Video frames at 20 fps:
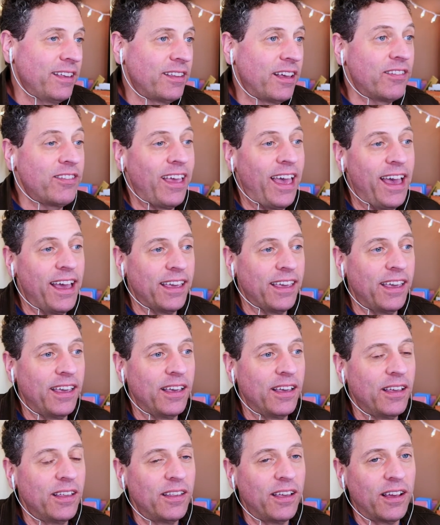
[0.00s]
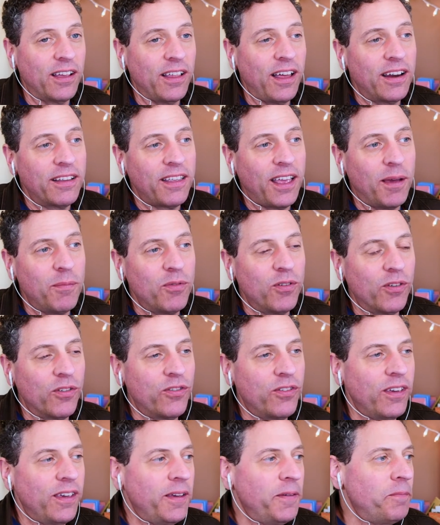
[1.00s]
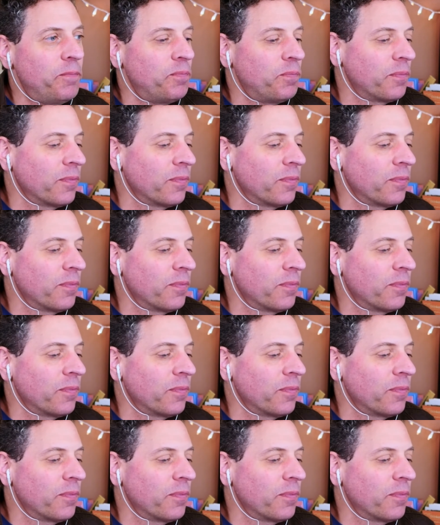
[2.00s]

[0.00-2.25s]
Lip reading: That's eggy. Mm. Like a lot of times you'll see,